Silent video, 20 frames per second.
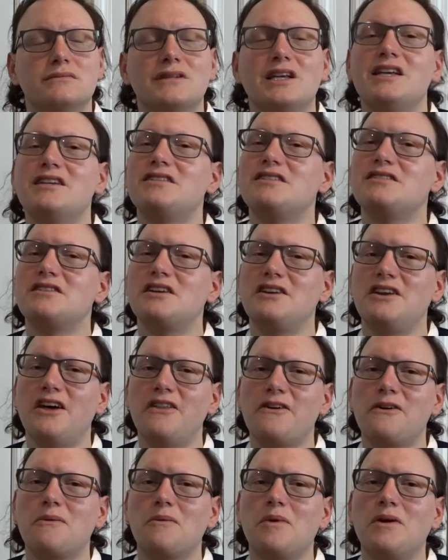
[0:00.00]
This is
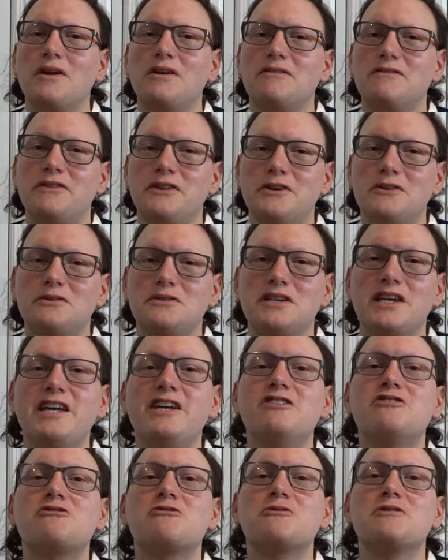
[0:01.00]
another one of those
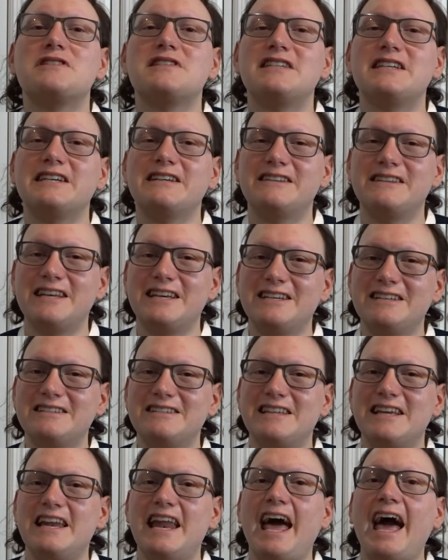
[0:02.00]
interesting things
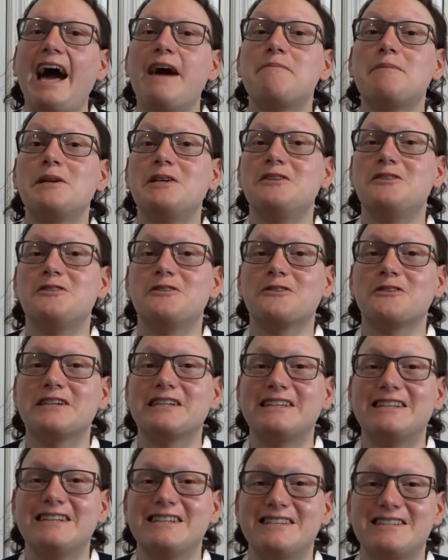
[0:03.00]
that happened
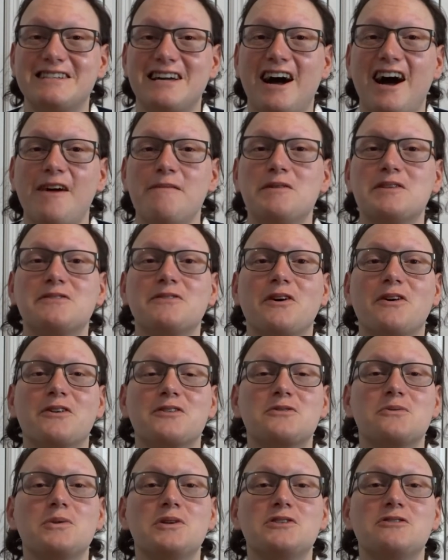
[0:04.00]
during this time as far
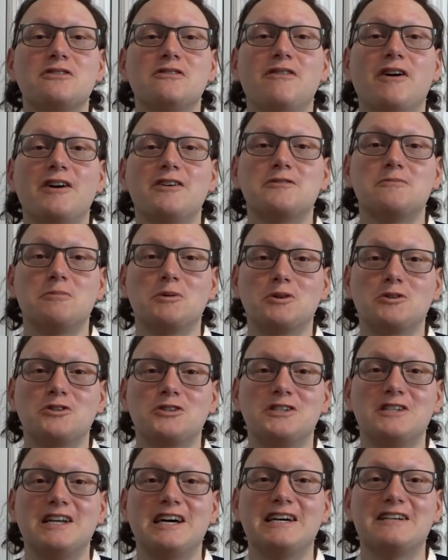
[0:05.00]
as Wizard of Oz
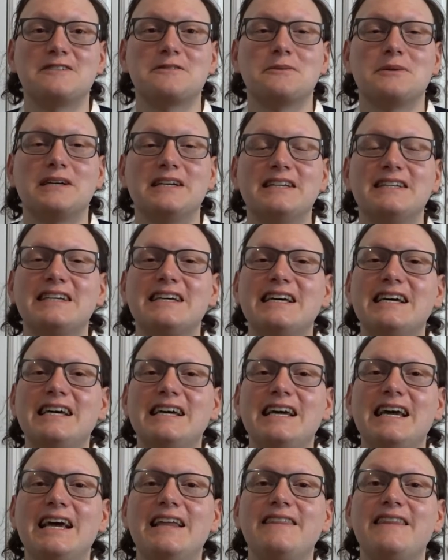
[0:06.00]
merchandise went,
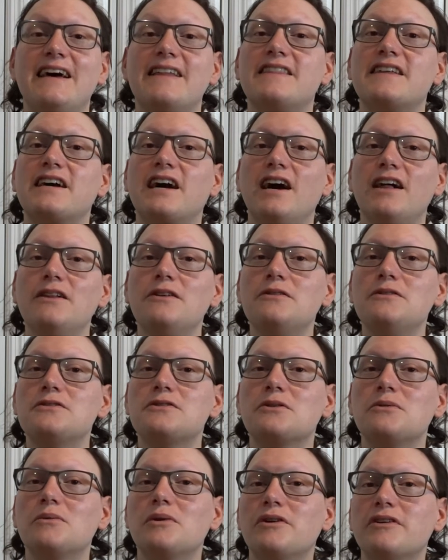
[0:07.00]
in that the
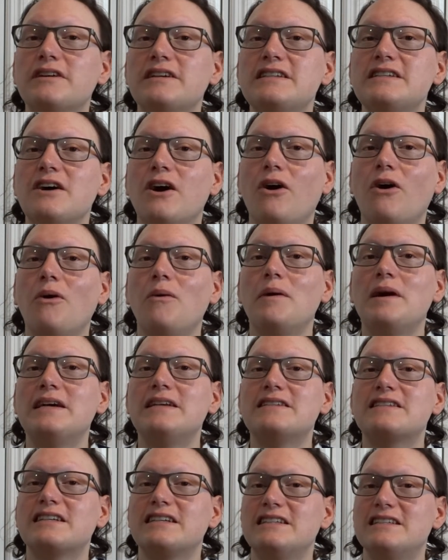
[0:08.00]
colors weren't
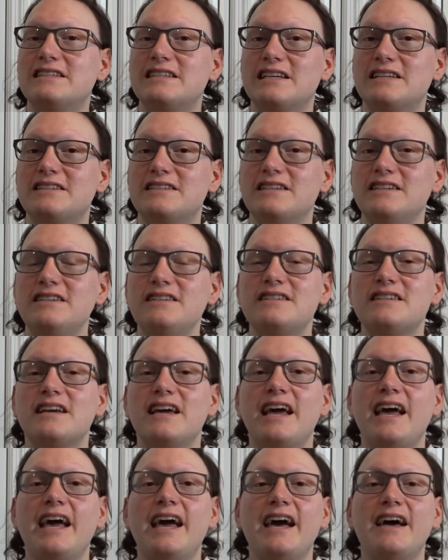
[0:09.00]
always consistent.
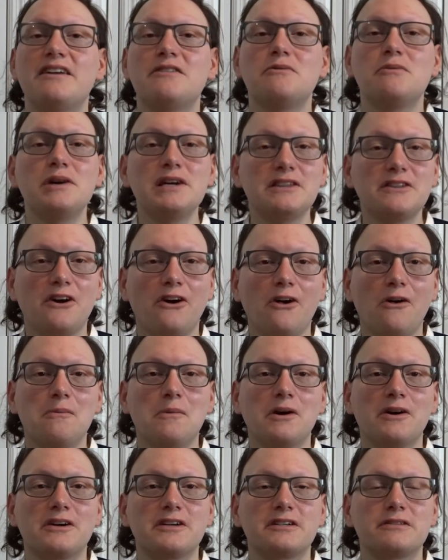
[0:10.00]
And with
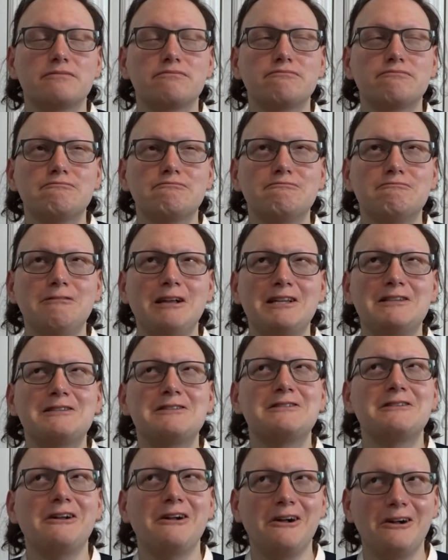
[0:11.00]
Hallmark,
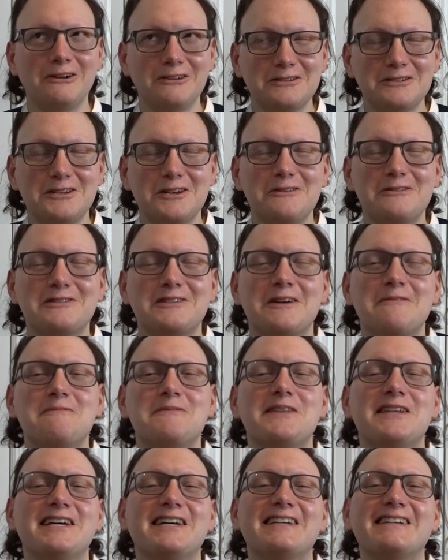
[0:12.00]
that's also
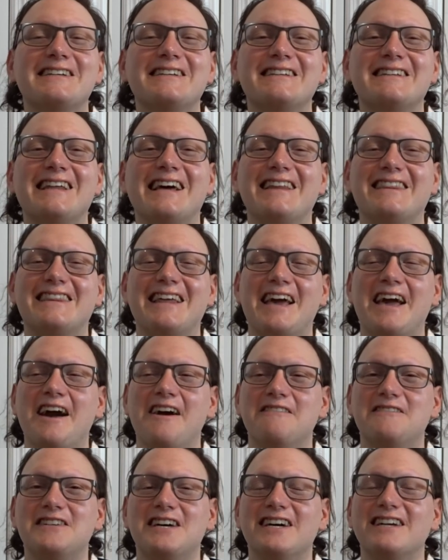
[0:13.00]
something that they
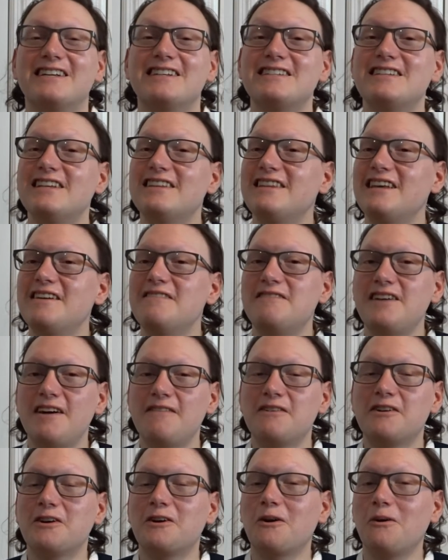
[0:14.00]
have done, is that they've
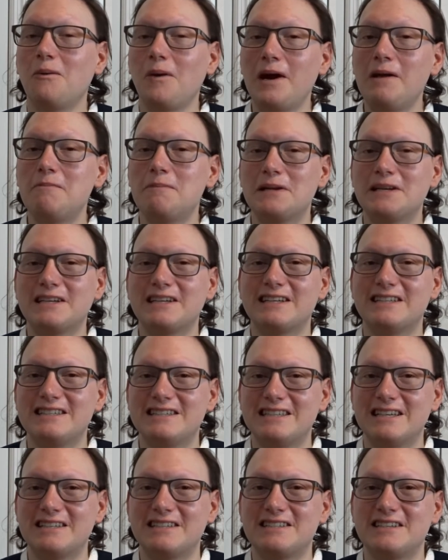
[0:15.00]
never quite been
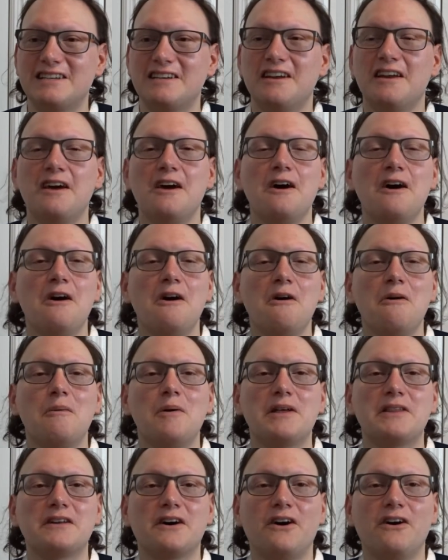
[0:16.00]
consistent
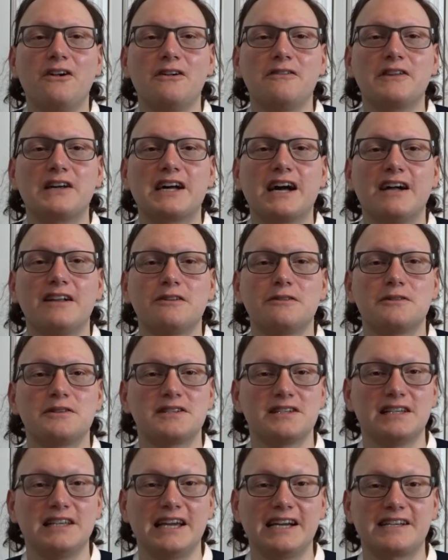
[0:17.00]
with all the colors
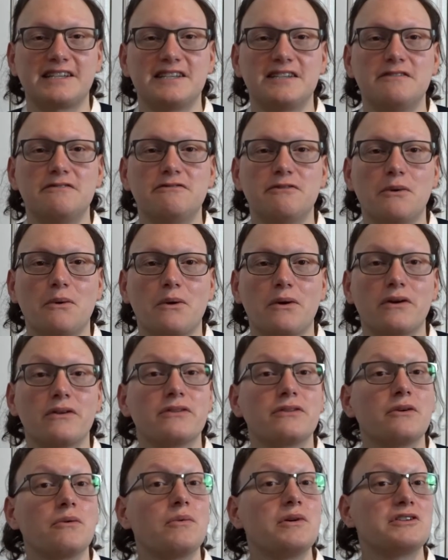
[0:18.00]
selected for
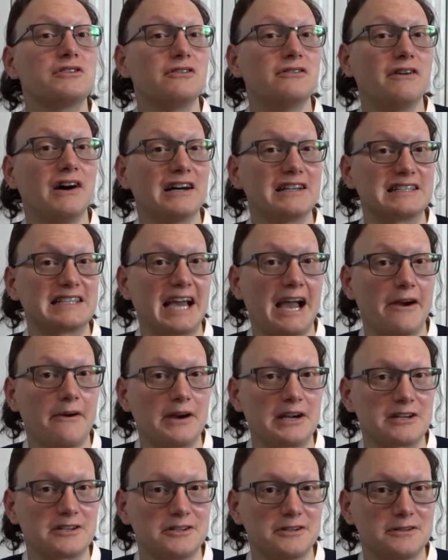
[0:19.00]
the Wizard of Oz
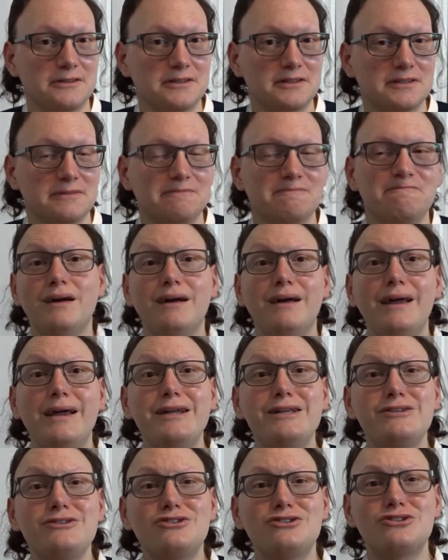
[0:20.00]
characters.
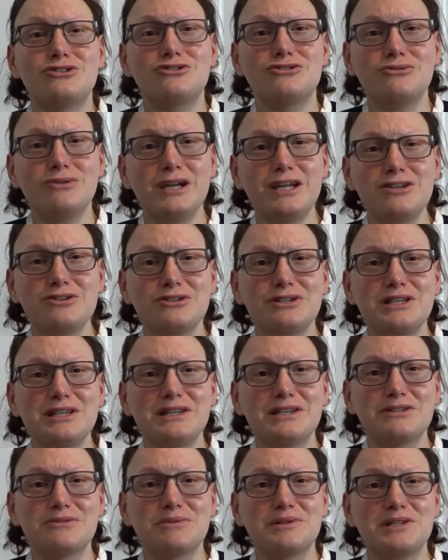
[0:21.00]
And strangely,
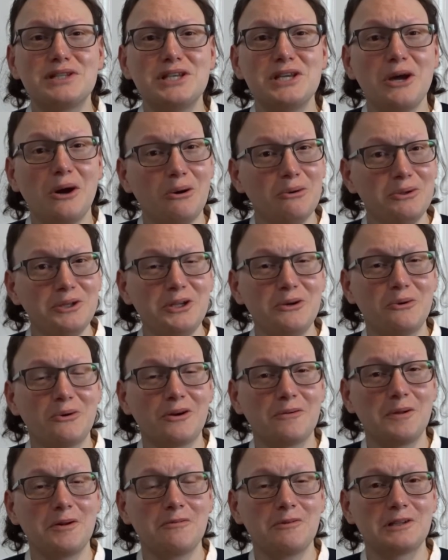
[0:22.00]
this was the only
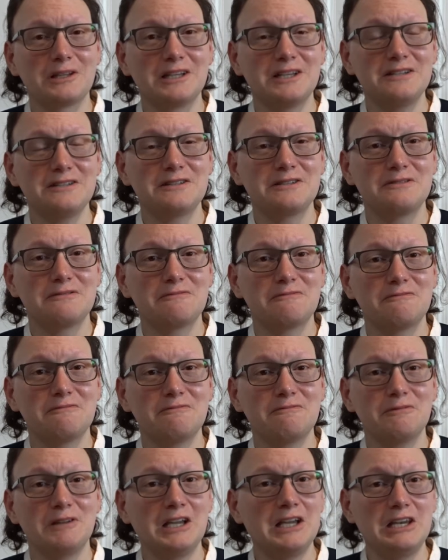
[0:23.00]
ornament released
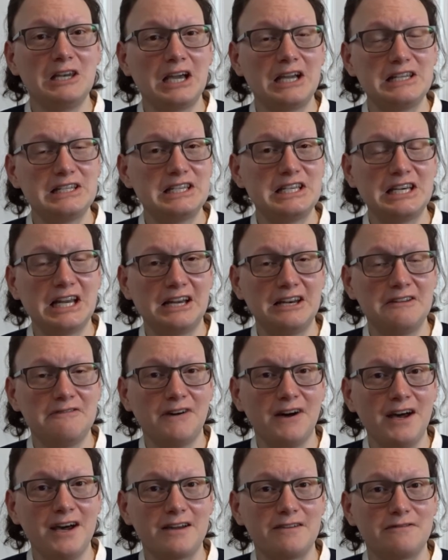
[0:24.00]
in
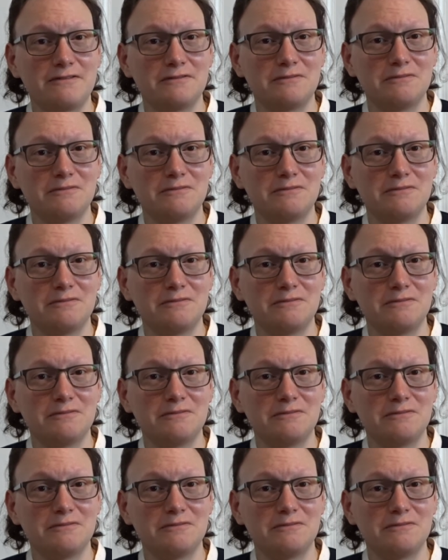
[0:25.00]
1995.